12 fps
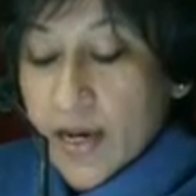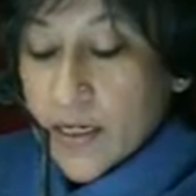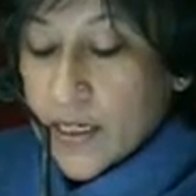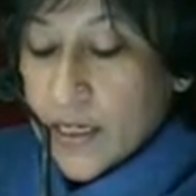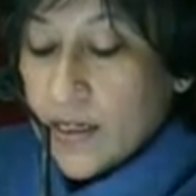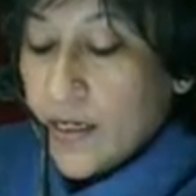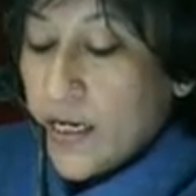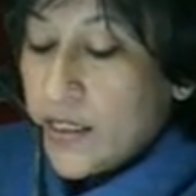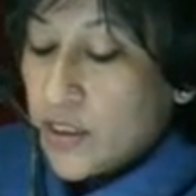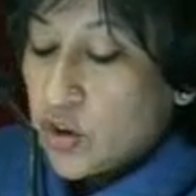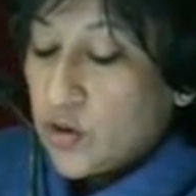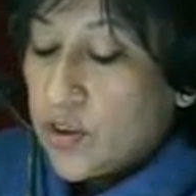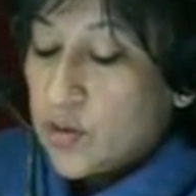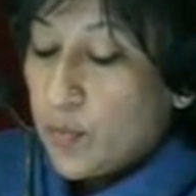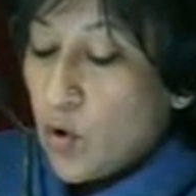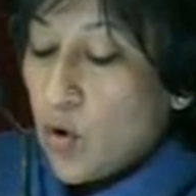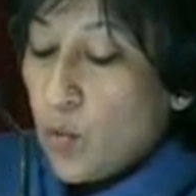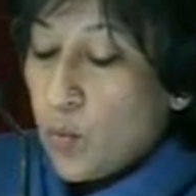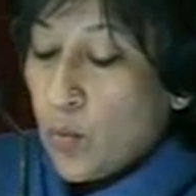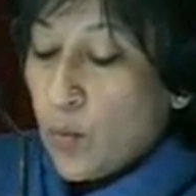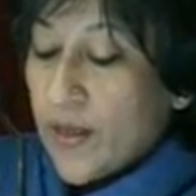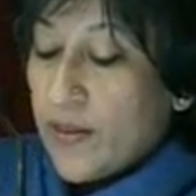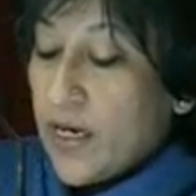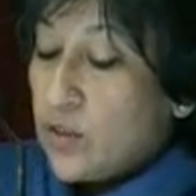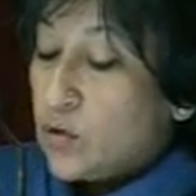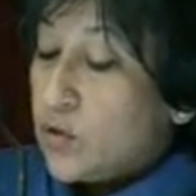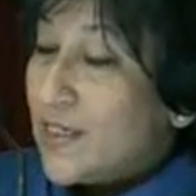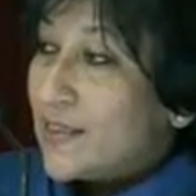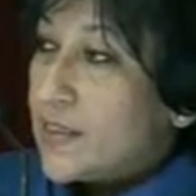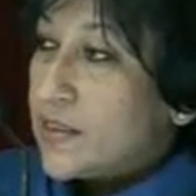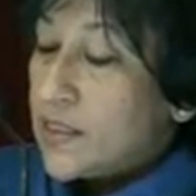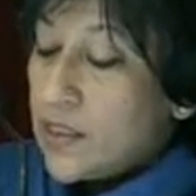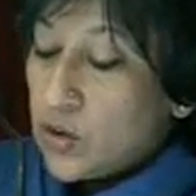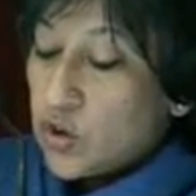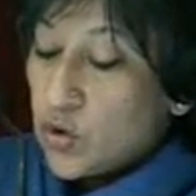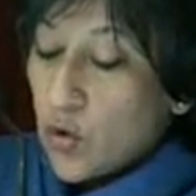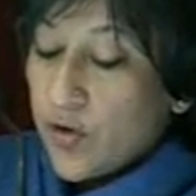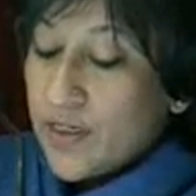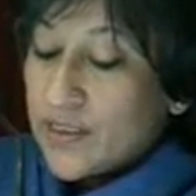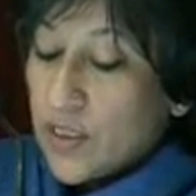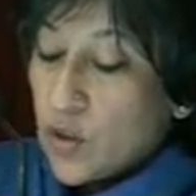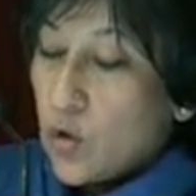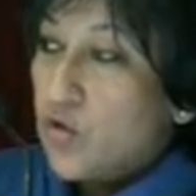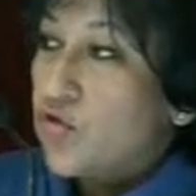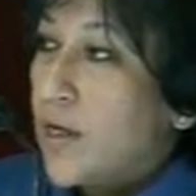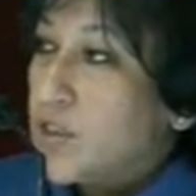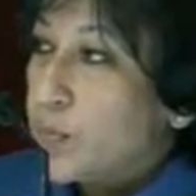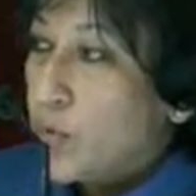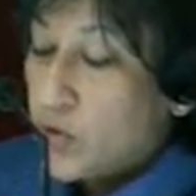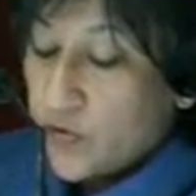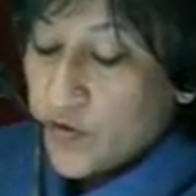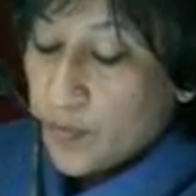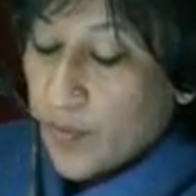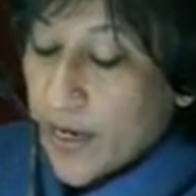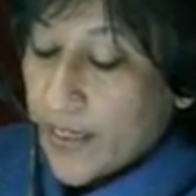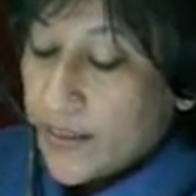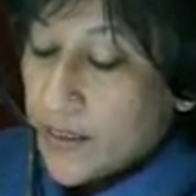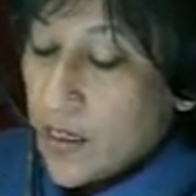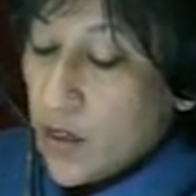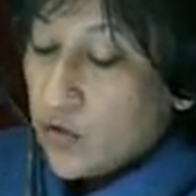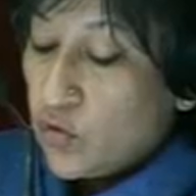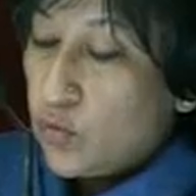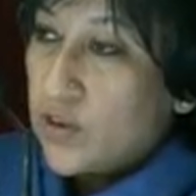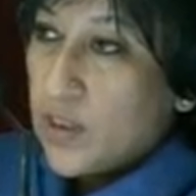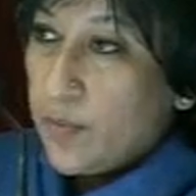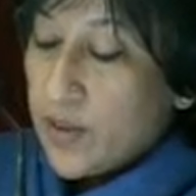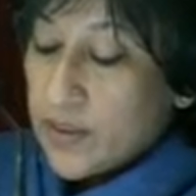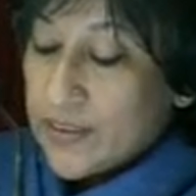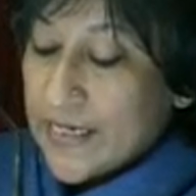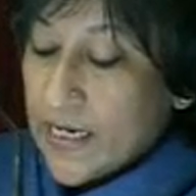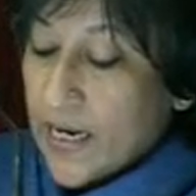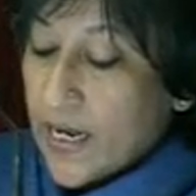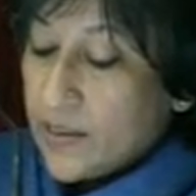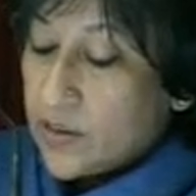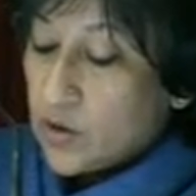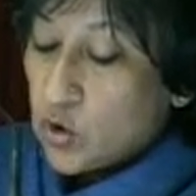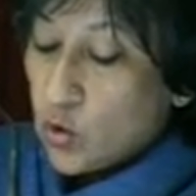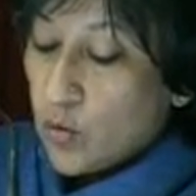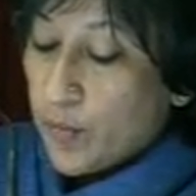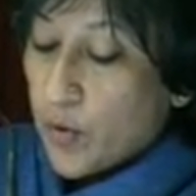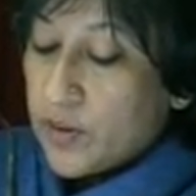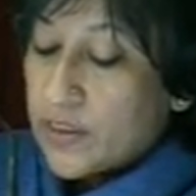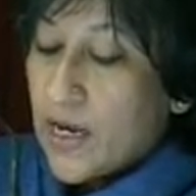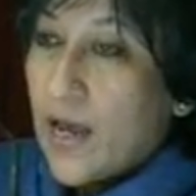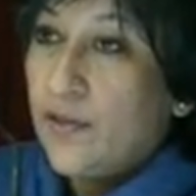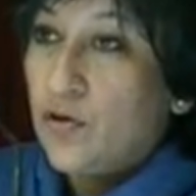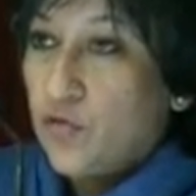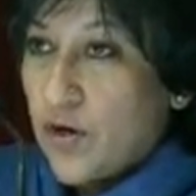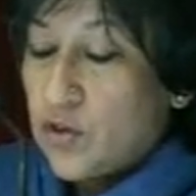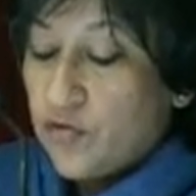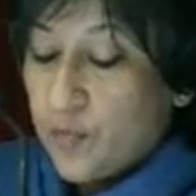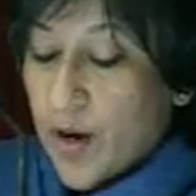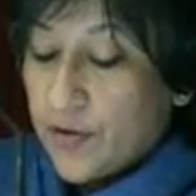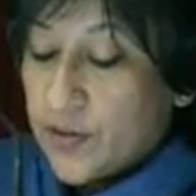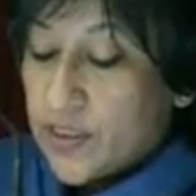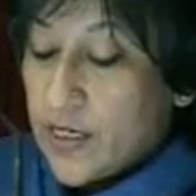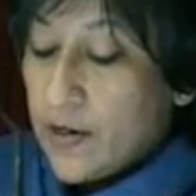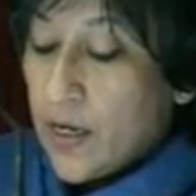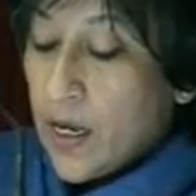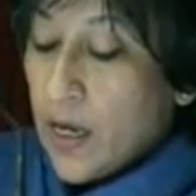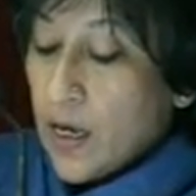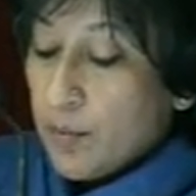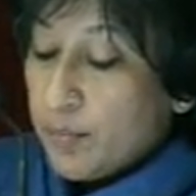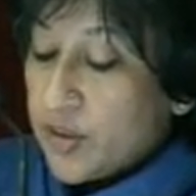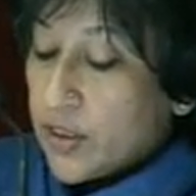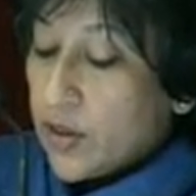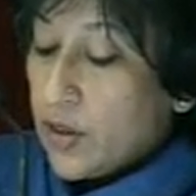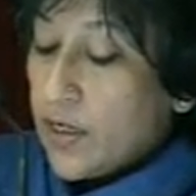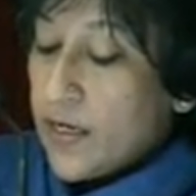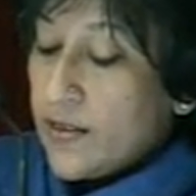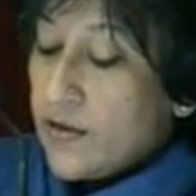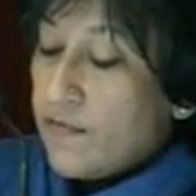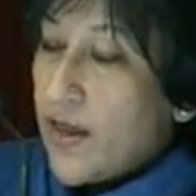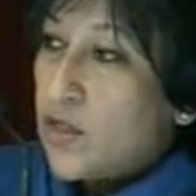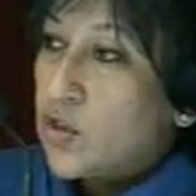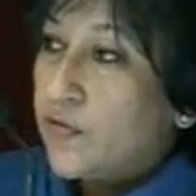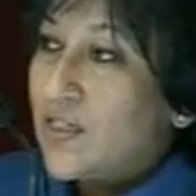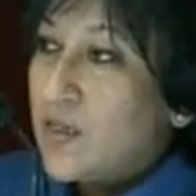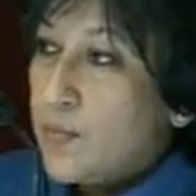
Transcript: Finally, India should explore whether it could assist in ensuring secure transport of supplies through turbulent sea lanes and choke points and the threat of piracy, particularly in the event of a